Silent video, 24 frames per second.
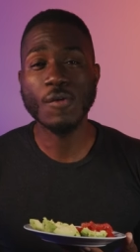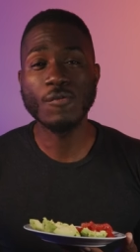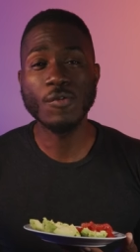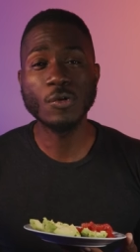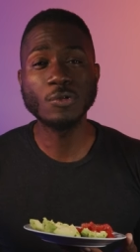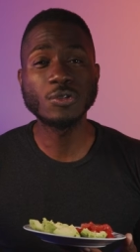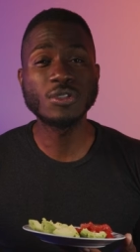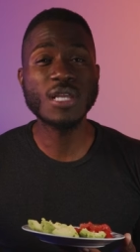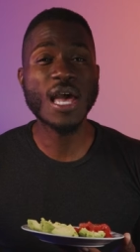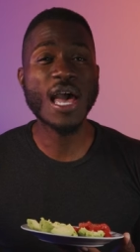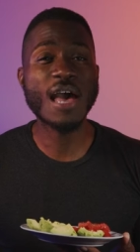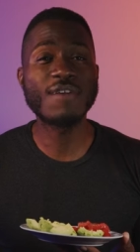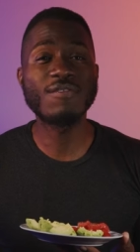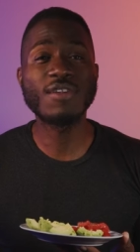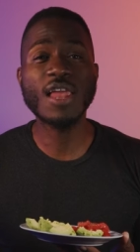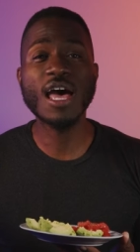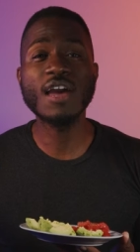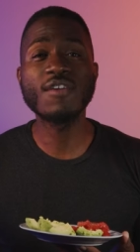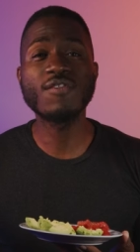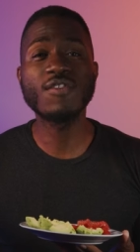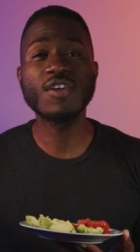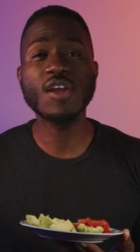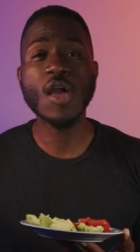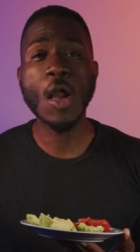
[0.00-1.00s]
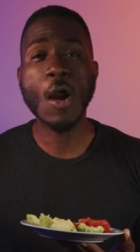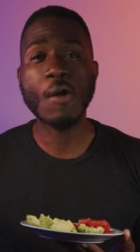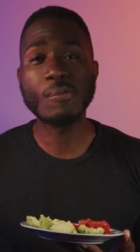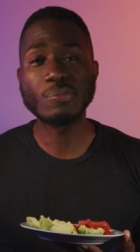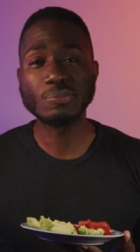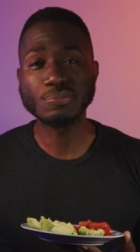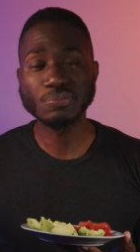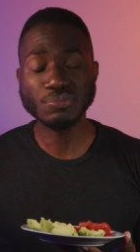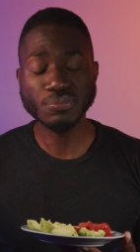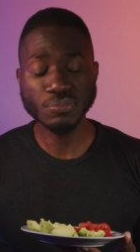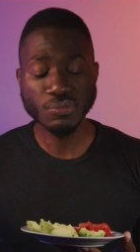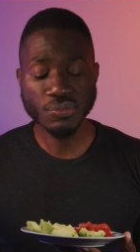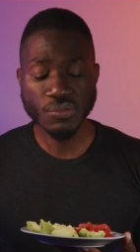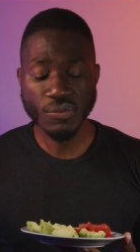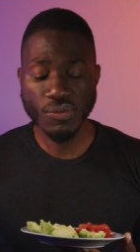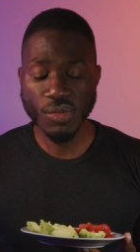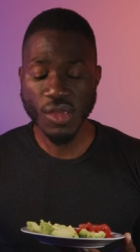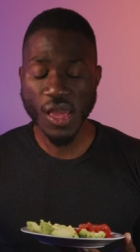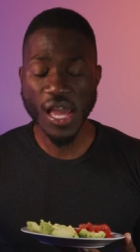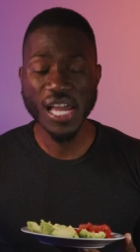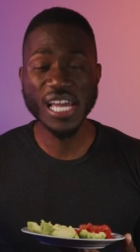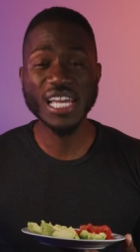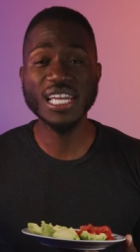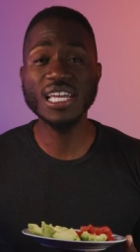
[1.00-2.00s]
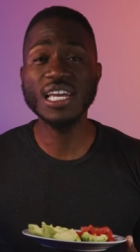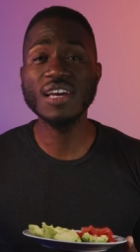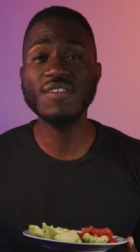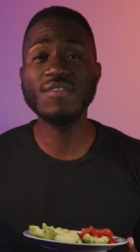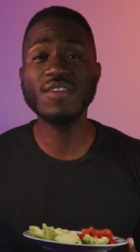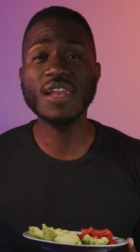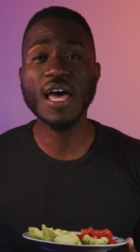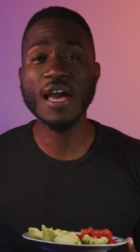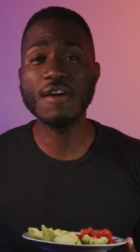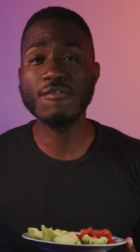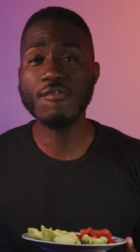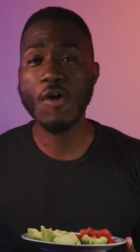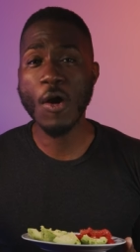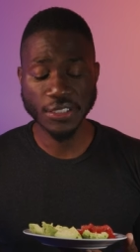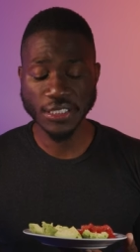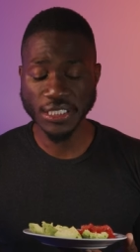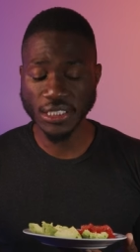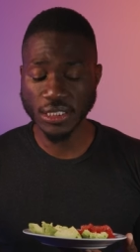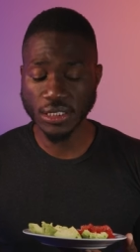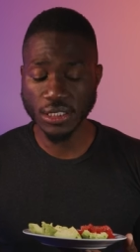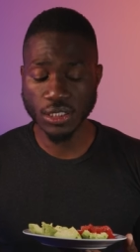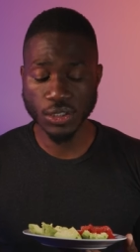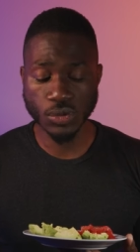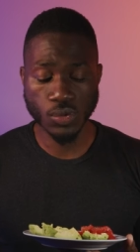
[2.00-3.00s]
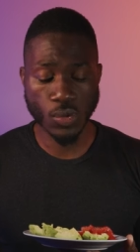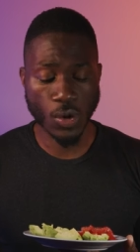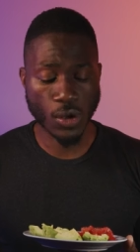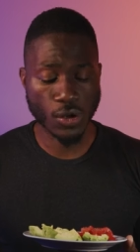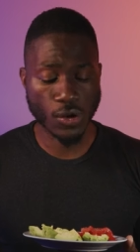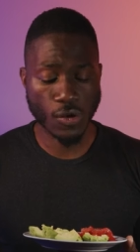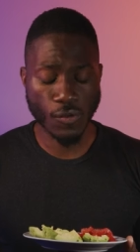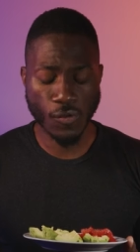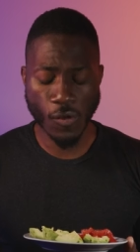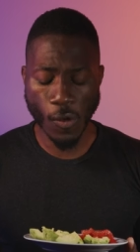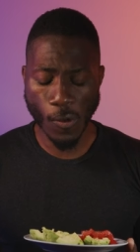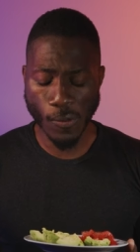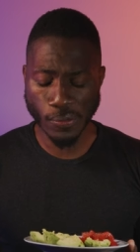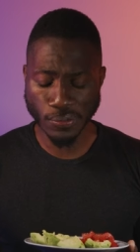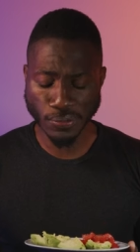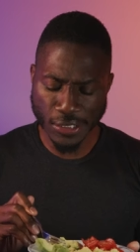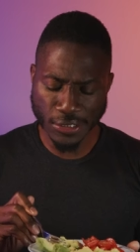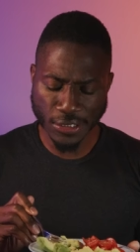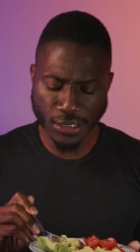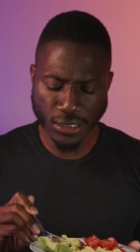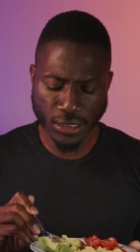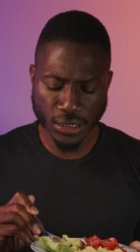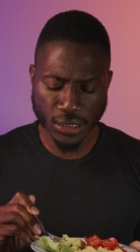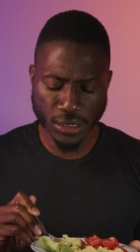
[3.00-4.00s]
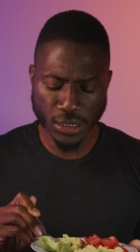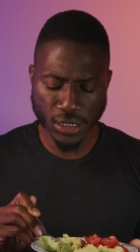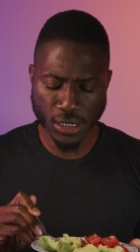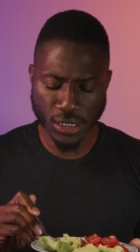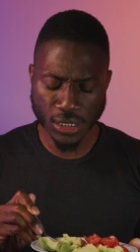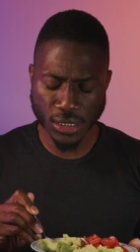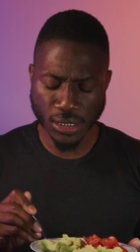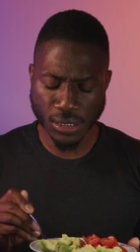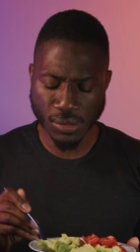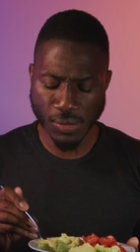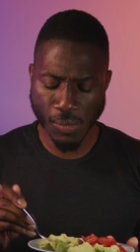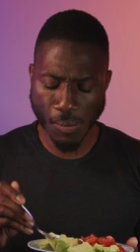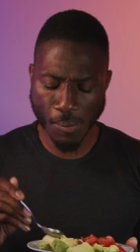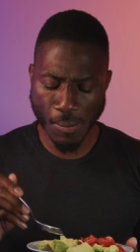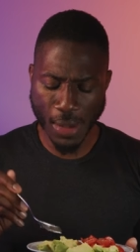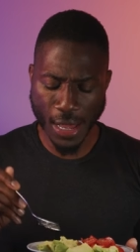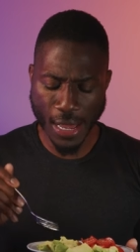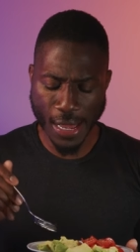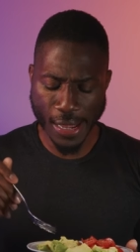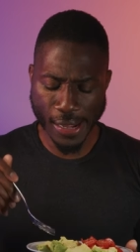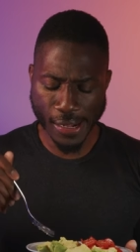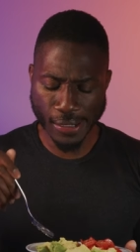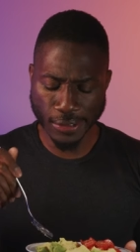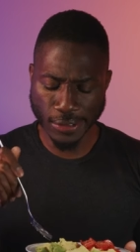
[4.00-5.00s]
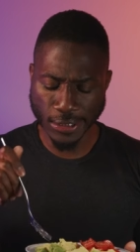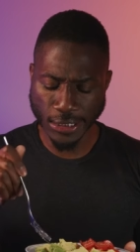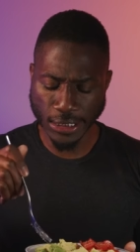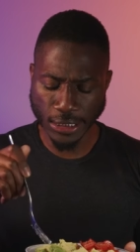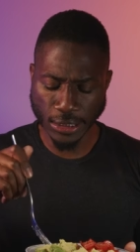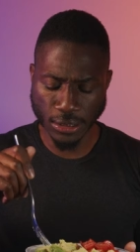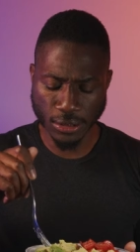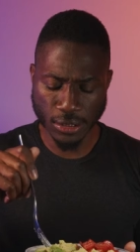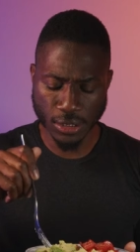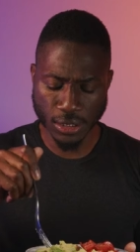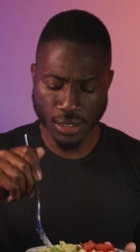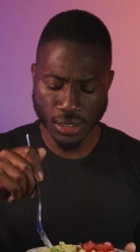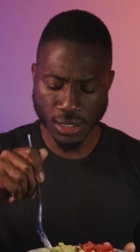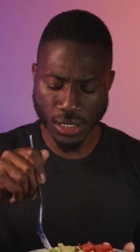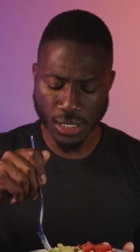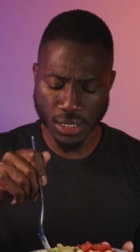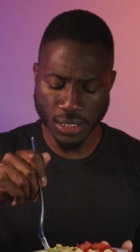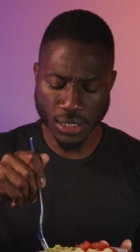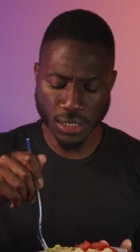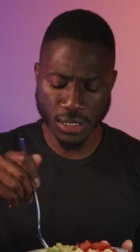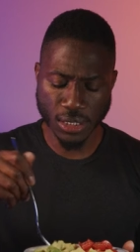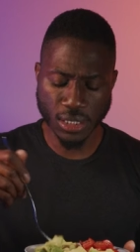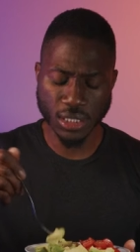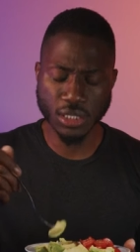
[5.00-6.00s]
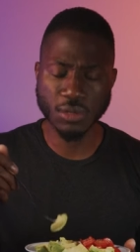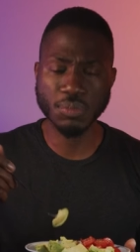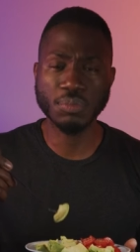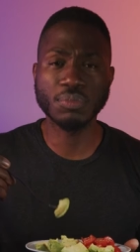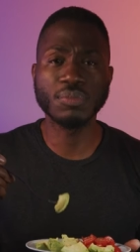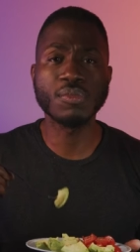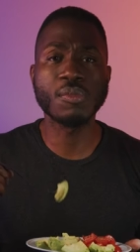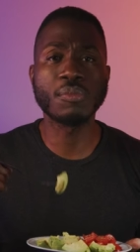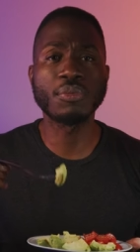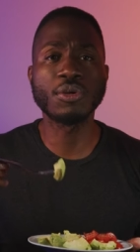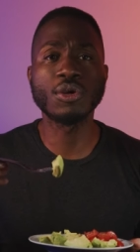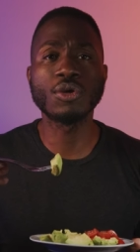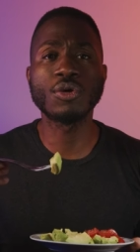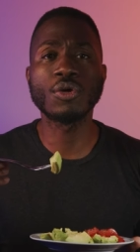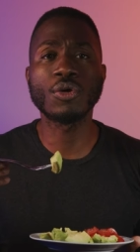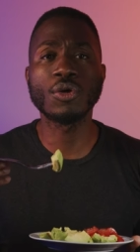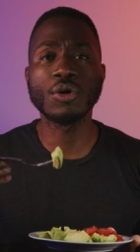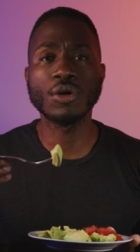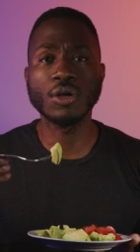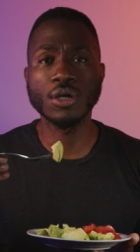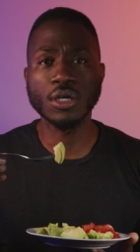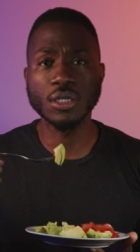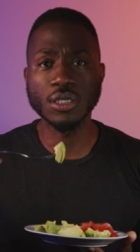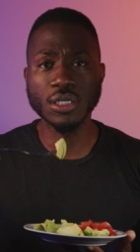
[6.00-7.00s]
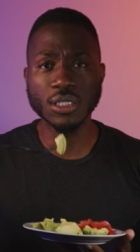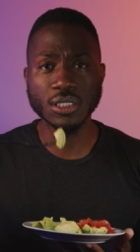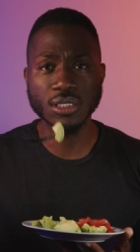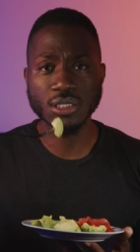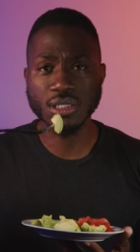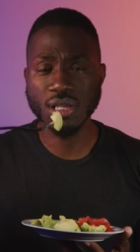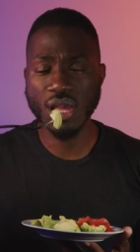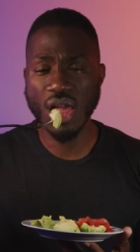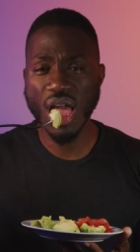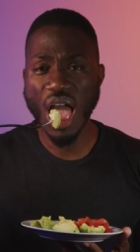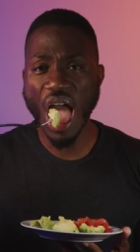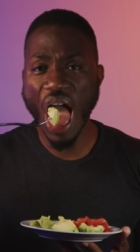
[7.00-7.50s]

foods that have life in it and give life. This is wonderful. This is this, my goodness. This is just pure goodness.